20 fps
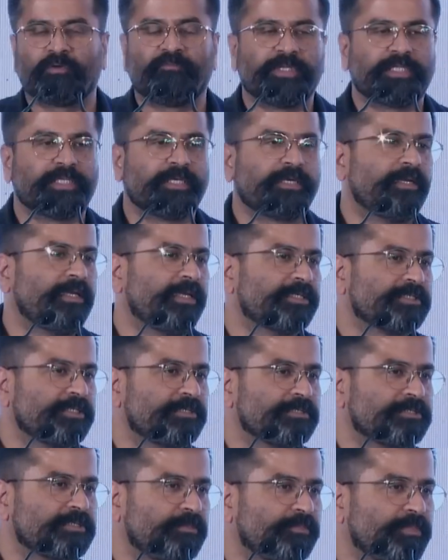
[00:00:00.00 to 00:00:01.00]
with a
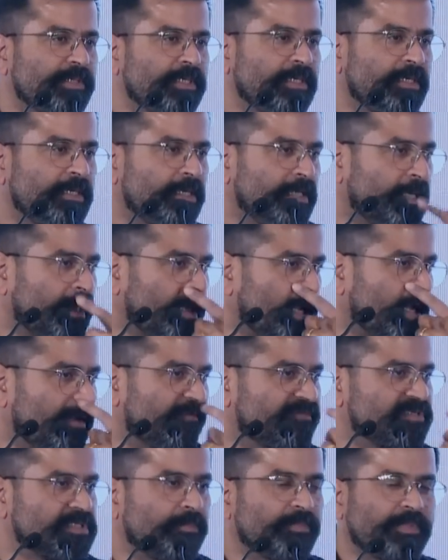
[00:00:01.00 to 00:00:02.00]
relationship,
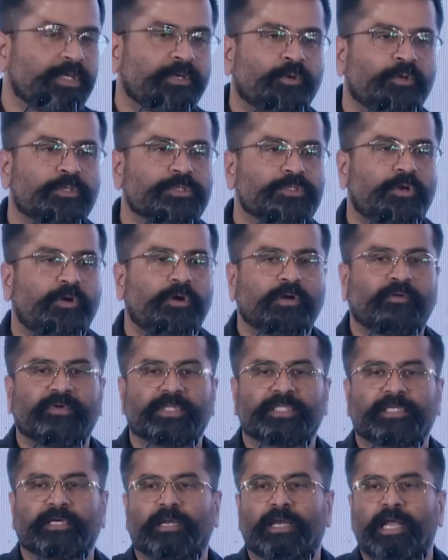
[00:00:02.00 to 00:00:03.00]
if something goes wrong
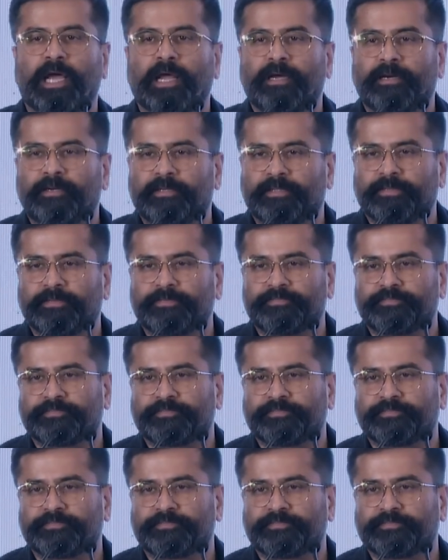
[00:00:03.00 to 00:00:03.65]
with a client,